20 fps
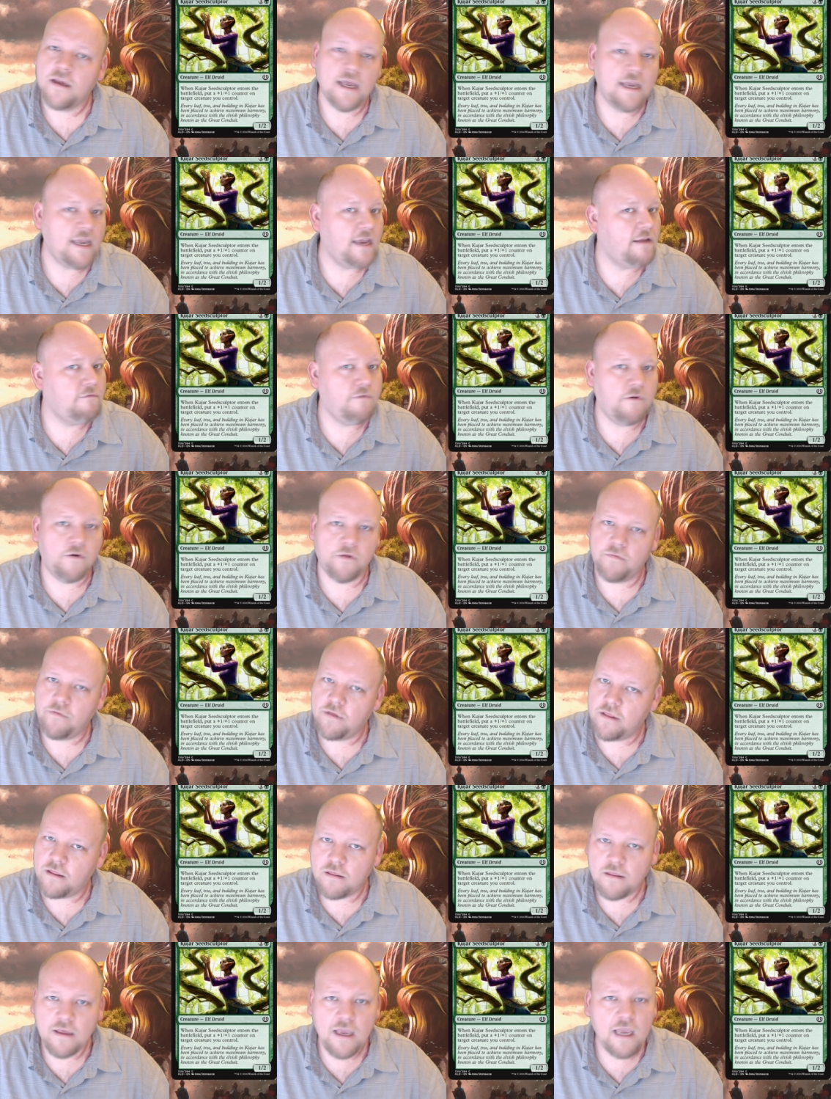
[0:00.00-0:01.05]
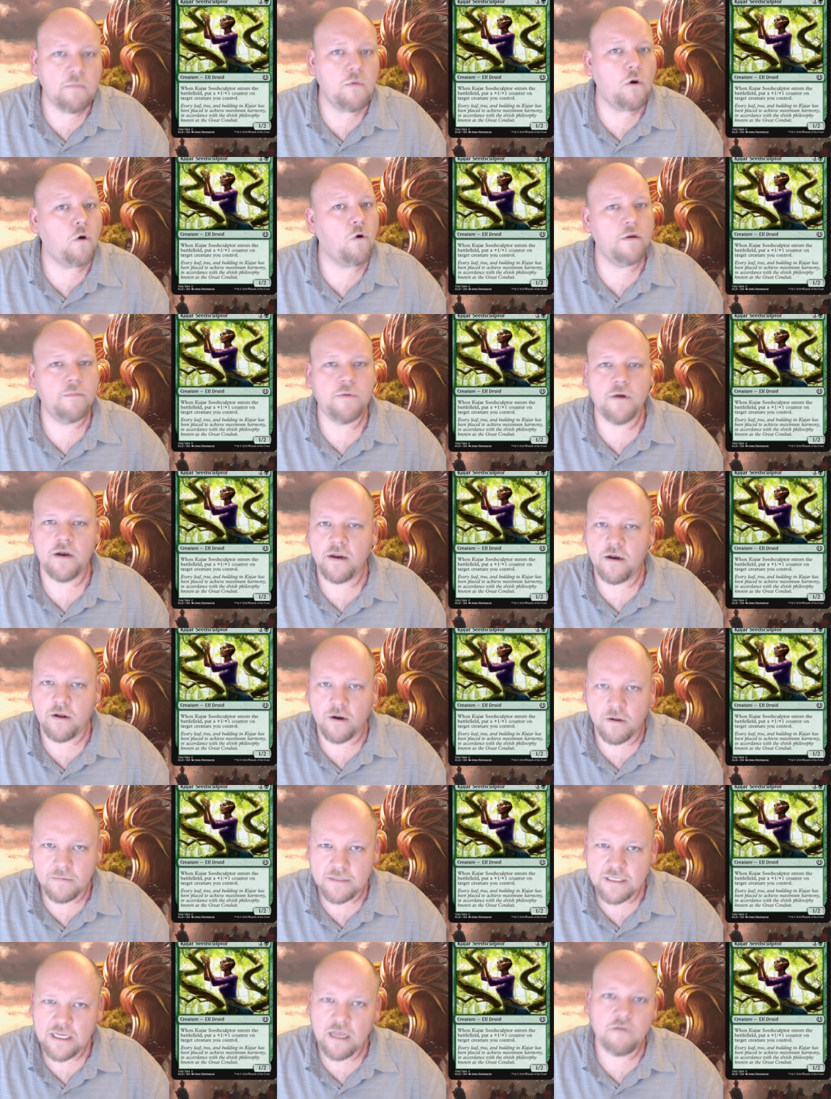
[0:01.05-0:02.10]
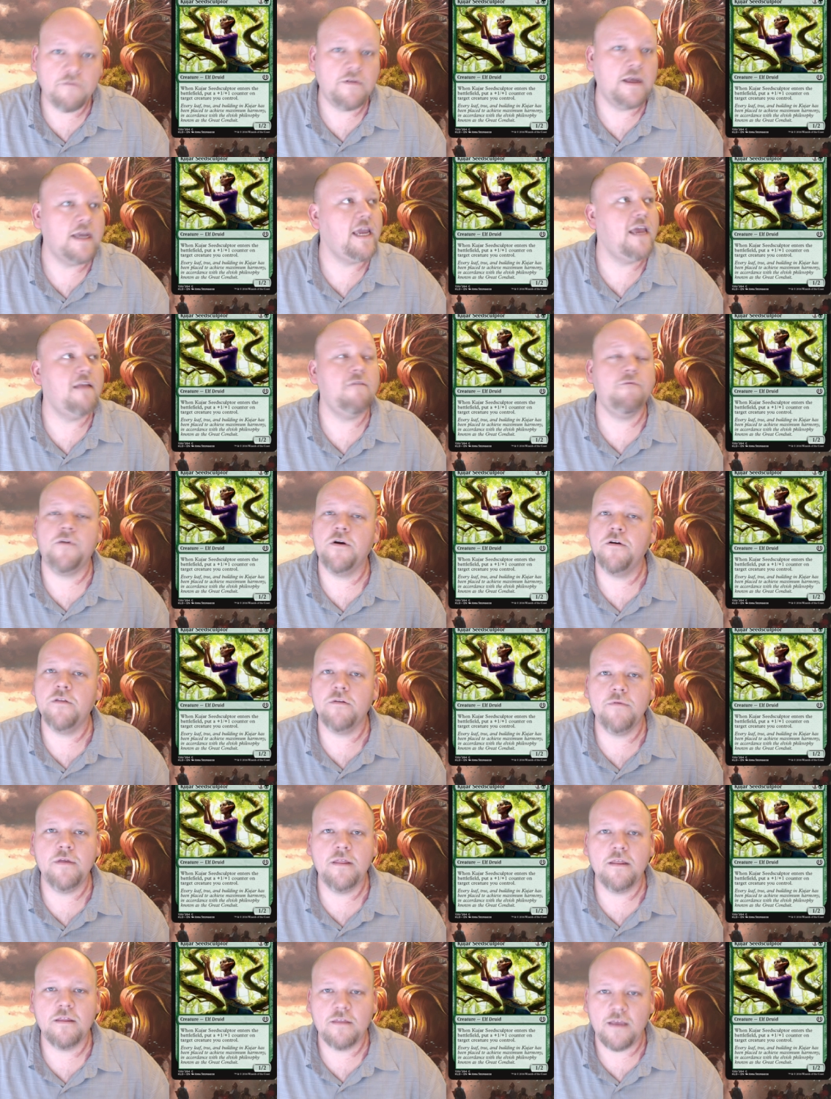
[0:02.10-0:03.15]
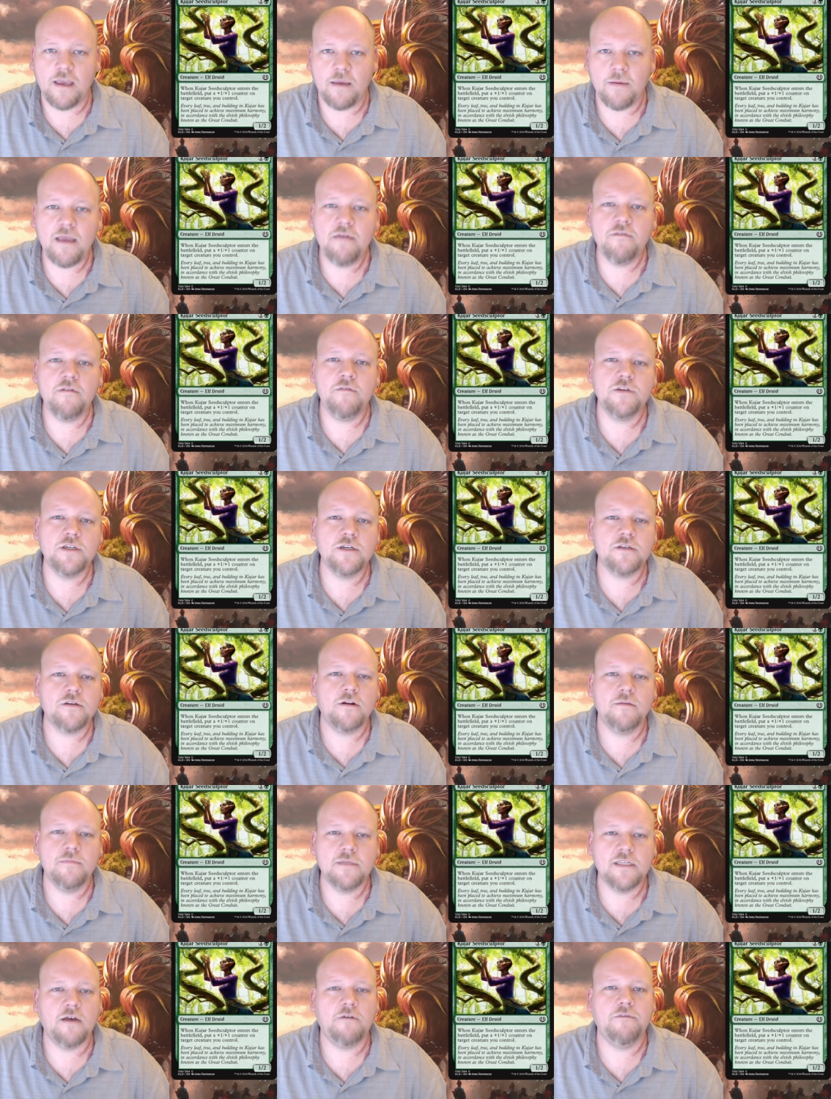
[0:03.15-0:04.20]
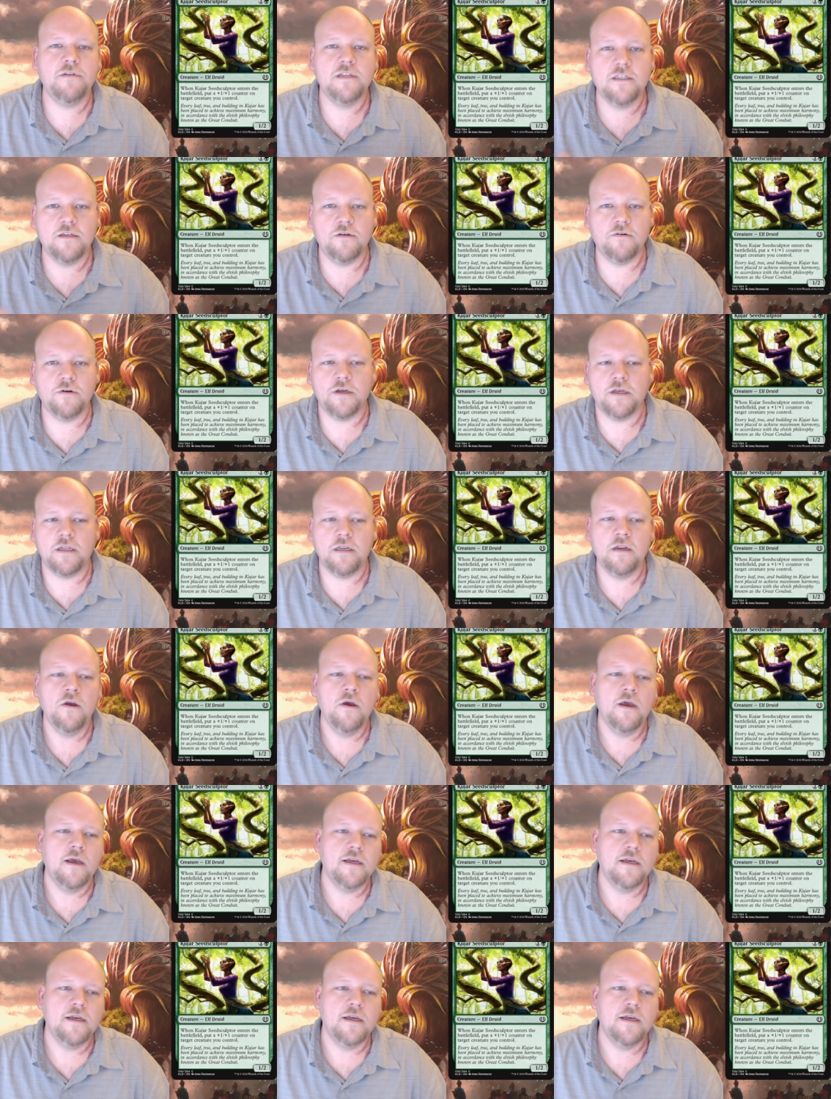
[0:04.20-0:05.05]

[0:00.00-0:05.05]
again, furthering the theme, or he put it in on himself, again, furthering the theme. Even if it's just on himself, it's still good.